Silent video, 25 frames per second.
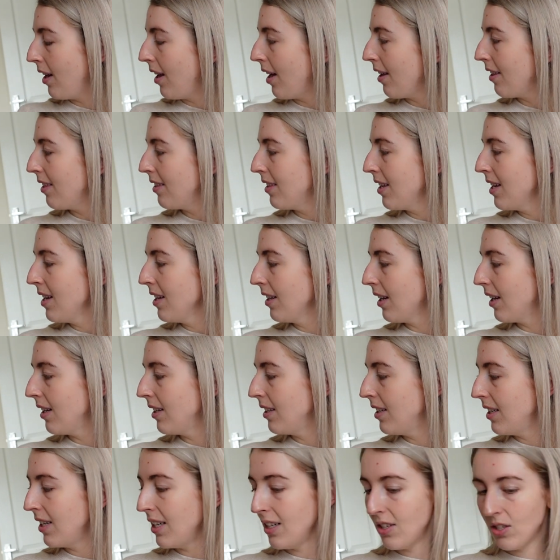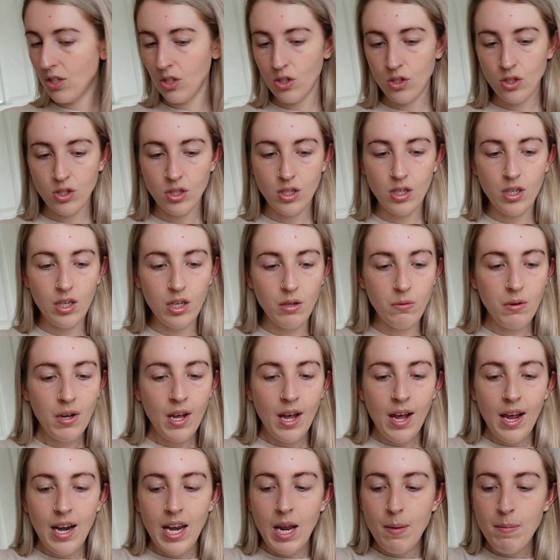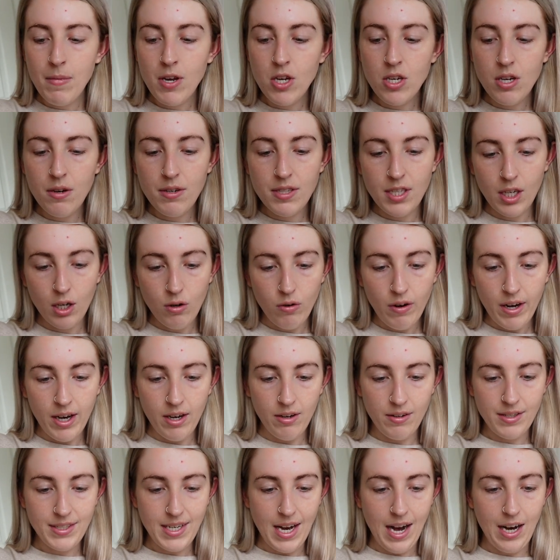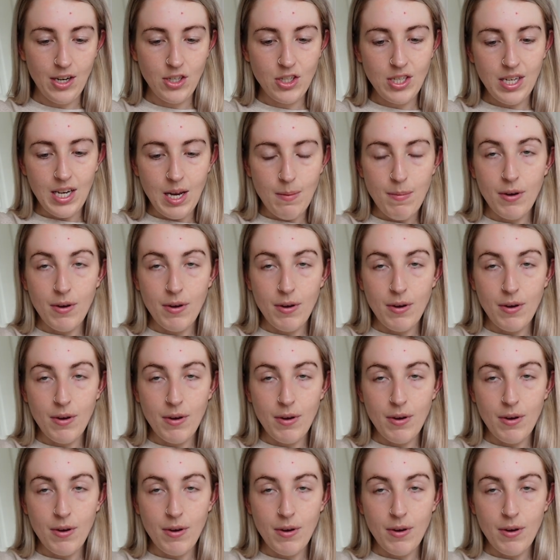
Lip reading: I think I need to do, let me use the crayons actually,